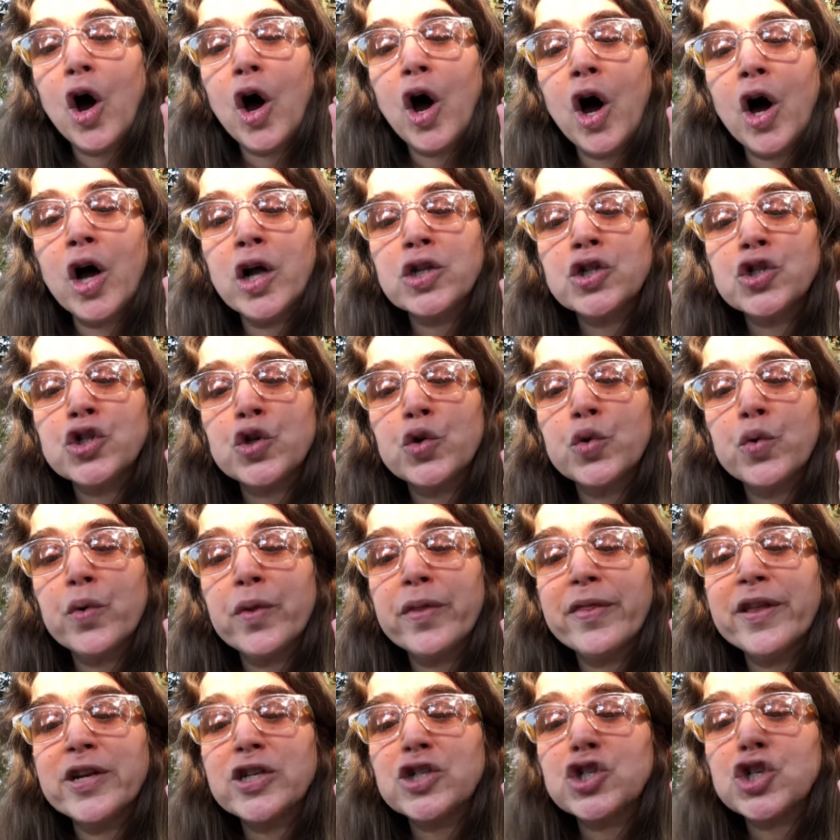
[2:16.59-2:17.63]
onto
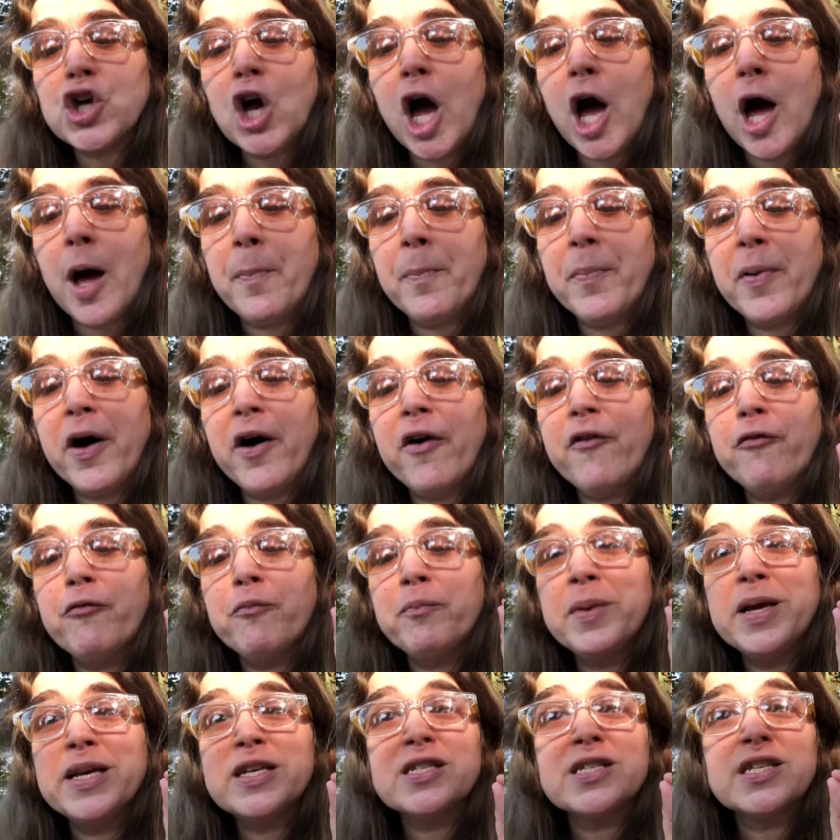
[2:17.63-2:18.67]
the top of
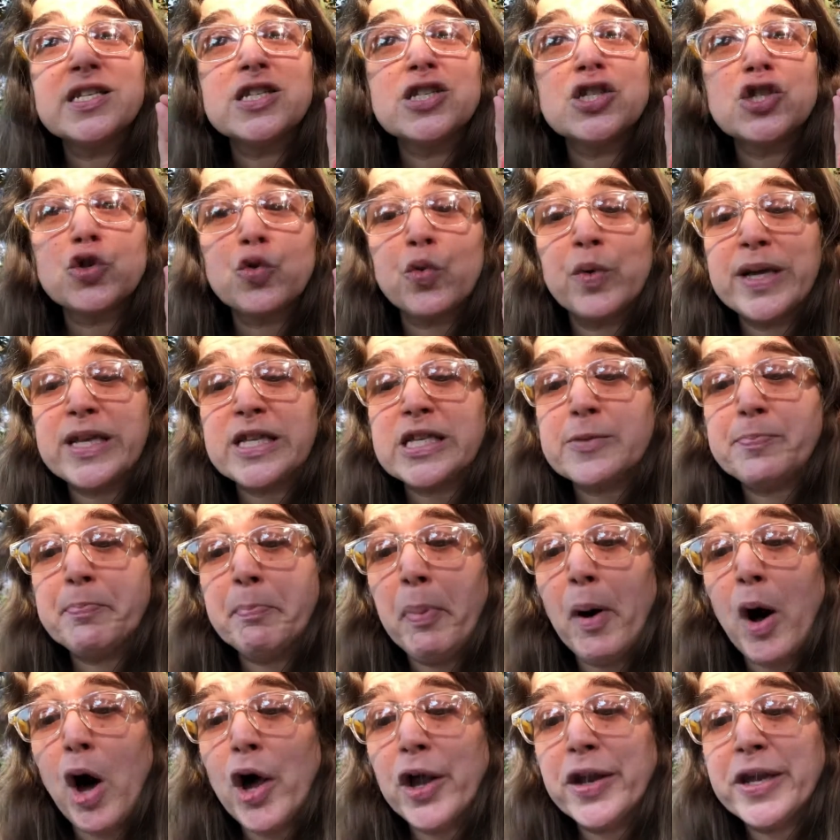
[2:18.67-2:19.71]
Mrs. Twit's
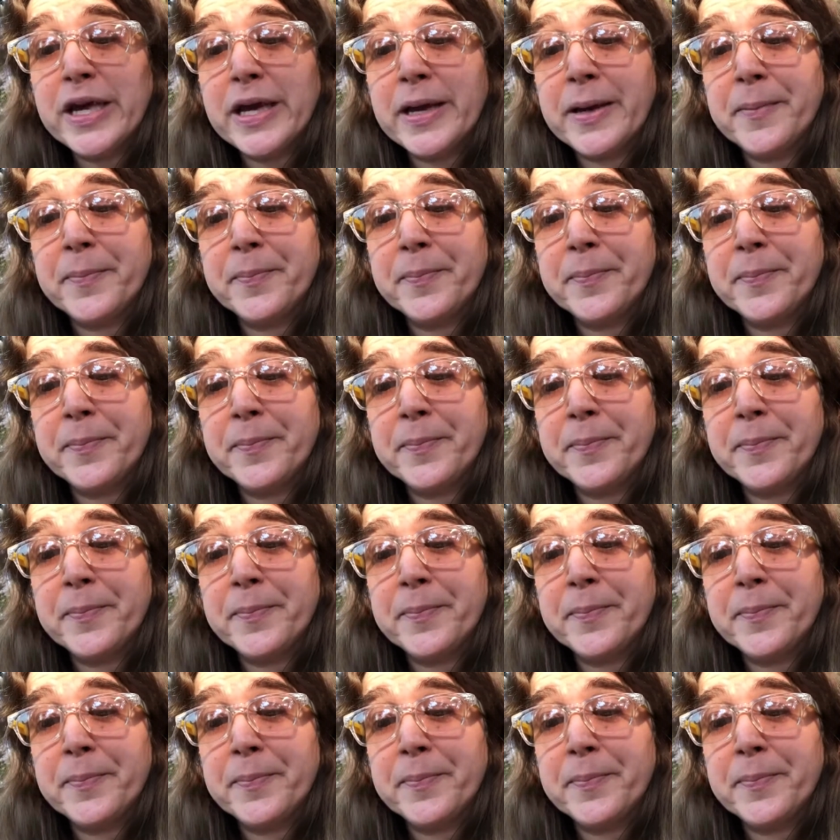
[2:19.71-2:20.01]
body.